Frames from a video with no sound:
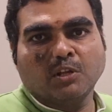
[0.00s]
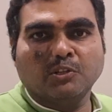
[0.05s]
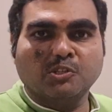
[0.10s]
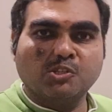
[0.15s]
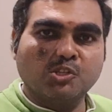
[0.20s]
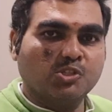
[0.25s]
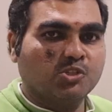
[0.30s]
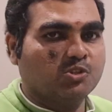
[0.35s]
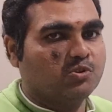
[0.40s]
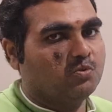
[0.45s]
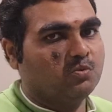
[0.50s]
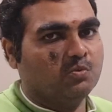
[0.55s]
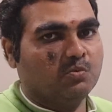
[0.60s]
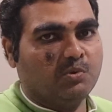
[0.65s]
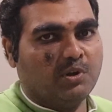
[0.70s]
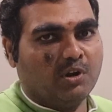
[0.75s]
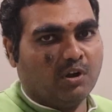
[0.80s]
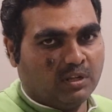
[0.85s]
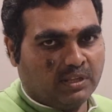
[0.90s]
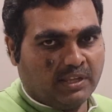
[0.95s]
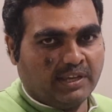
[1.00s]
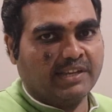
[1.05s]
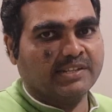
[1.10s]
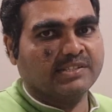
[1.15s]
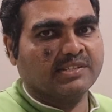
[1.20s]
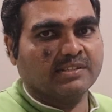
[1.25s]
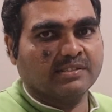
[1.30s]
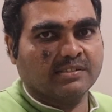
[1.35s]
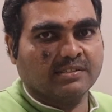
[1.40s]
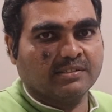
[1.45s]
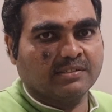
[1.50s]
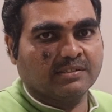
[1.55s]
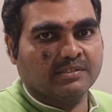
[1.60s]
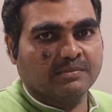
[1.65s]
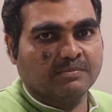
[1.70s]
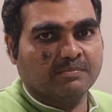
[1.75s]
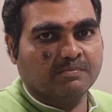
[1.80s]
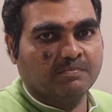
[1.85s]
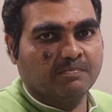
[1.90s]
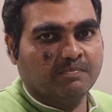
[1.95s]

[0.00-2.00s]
This is true in all the cases,